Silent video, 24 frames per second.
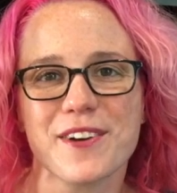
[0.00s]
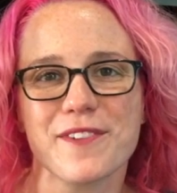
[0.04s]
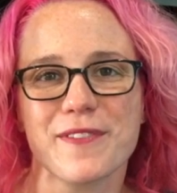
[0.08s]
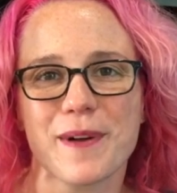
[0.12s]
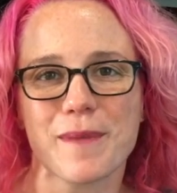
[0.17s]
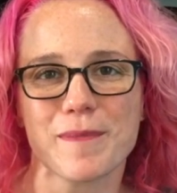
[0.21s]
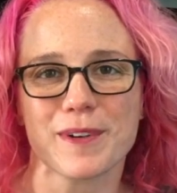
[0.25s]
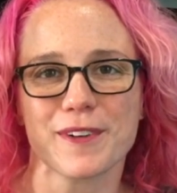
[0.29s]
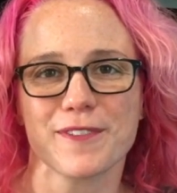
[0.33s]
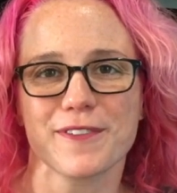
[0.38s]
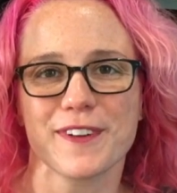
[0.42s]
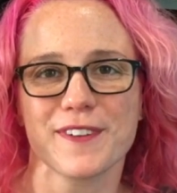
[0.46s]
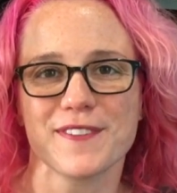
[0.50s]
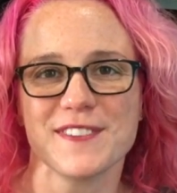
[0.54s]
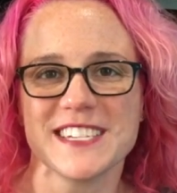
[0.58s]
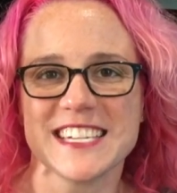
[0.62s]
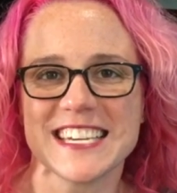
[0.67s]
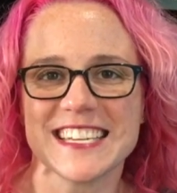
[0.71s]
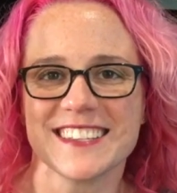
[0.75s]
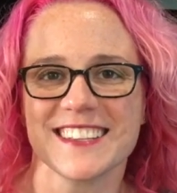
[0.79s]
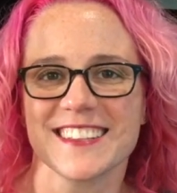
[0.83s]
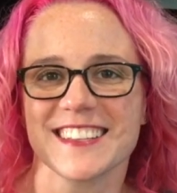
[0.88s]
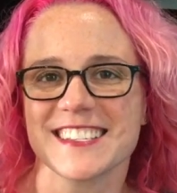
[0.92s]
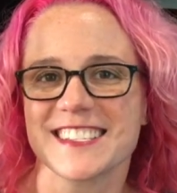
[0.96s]
November
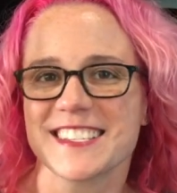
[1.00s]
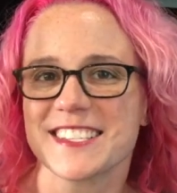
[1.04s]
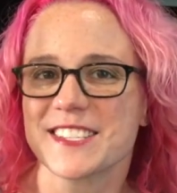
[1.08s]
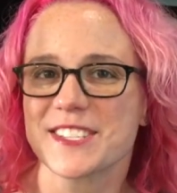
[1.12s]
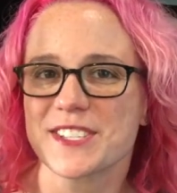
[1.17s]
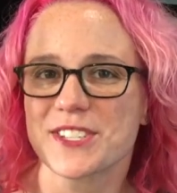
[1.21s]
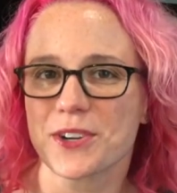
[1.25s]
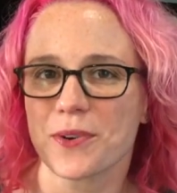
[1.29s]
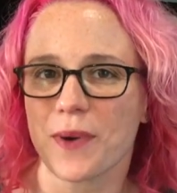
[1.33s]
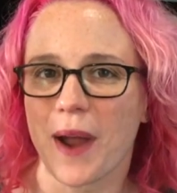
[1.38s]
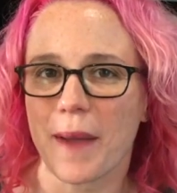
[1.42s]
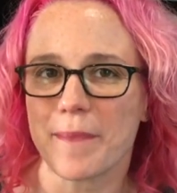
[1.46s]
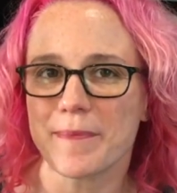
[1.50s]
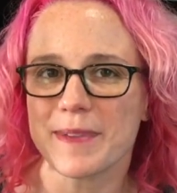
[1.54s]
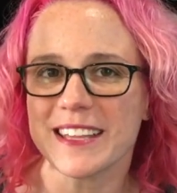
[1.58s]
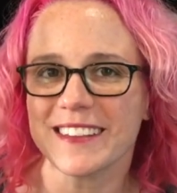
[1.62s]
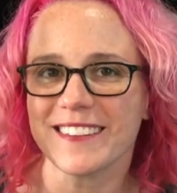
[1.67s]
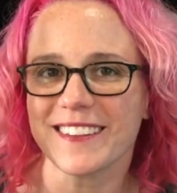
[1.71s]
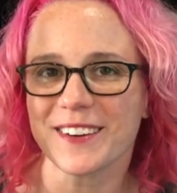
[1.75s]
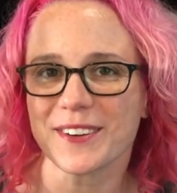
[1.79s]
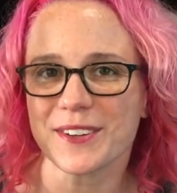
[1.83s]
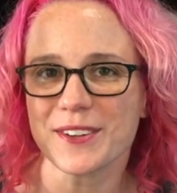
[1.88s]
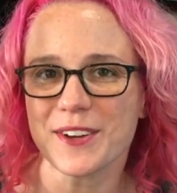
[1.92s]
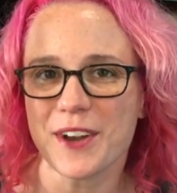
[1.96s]
15th, this is Scrappy
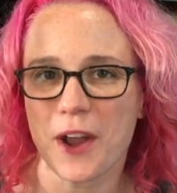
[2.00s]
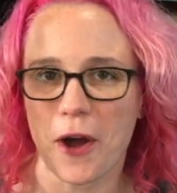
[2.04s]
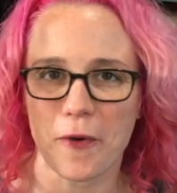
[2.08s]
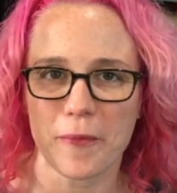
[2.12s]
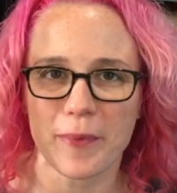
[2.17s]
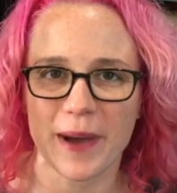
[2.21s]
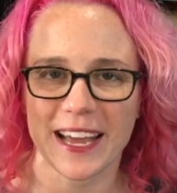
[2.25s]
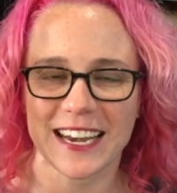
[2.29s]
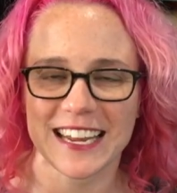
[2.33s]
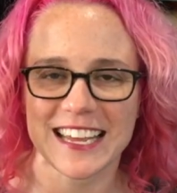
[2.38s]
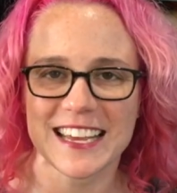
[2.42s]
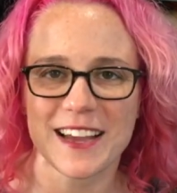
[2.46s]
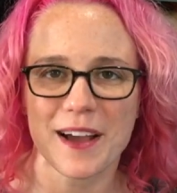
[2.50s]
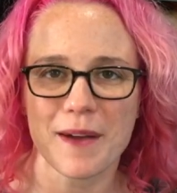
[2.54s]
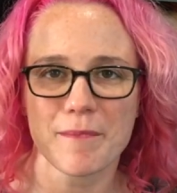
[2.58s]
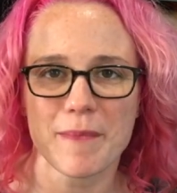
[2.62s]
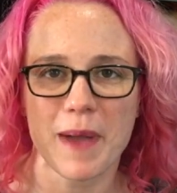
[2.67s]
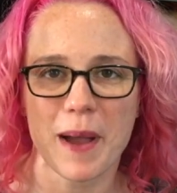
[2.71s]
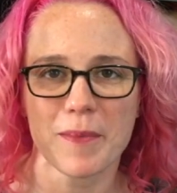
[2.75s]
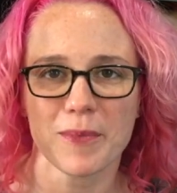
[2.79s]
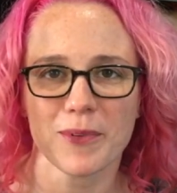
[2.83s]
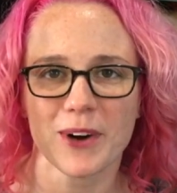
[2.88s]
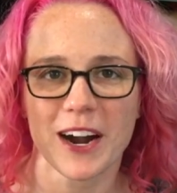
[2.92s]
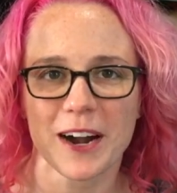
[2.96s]
Little Nobody, a
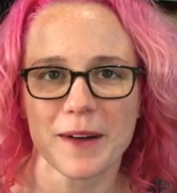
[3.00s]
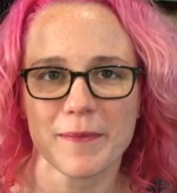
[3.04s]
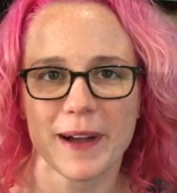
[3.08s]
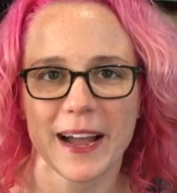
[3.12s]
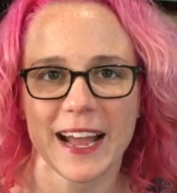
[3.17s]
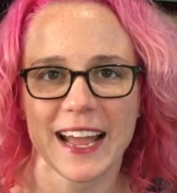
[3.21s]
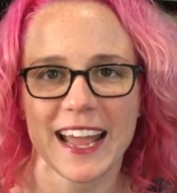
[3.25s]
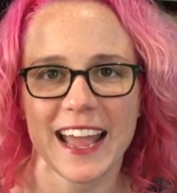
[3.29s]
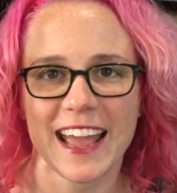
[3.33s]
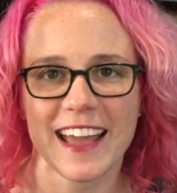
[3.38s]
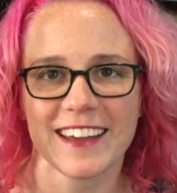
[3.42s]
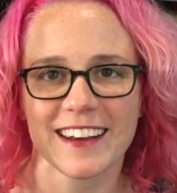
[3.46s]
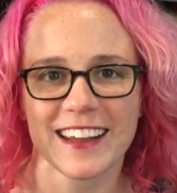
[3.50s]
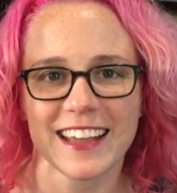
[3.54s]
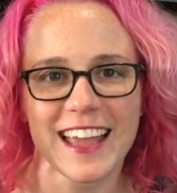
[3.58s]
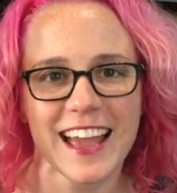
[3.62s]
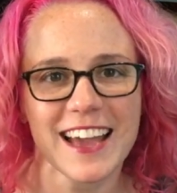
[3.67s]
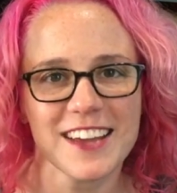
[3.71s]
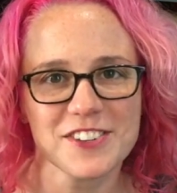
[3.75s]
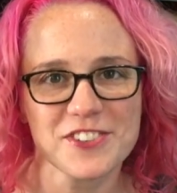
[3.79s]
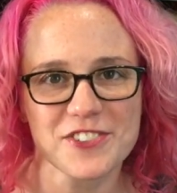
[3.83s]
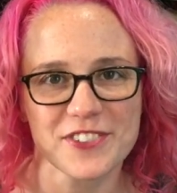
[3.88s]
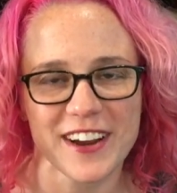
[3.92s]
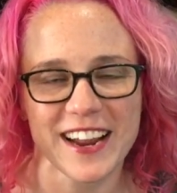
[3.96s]
memoir by Anna
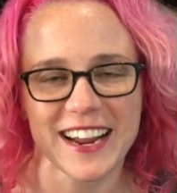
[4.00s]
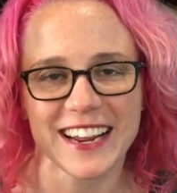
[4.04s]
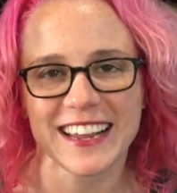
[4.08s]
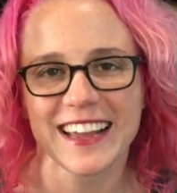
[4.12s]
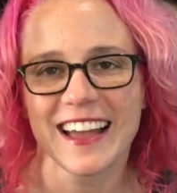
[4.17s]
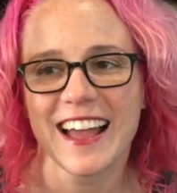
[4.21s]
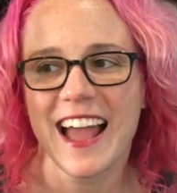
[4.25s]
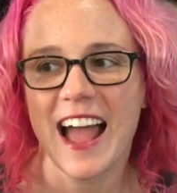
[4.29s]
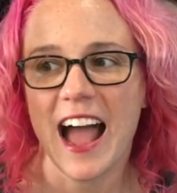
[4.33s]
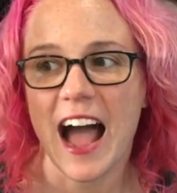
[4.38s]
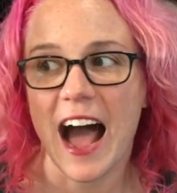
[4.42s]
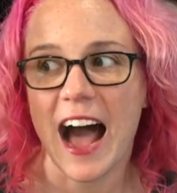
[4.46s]
Kendrick.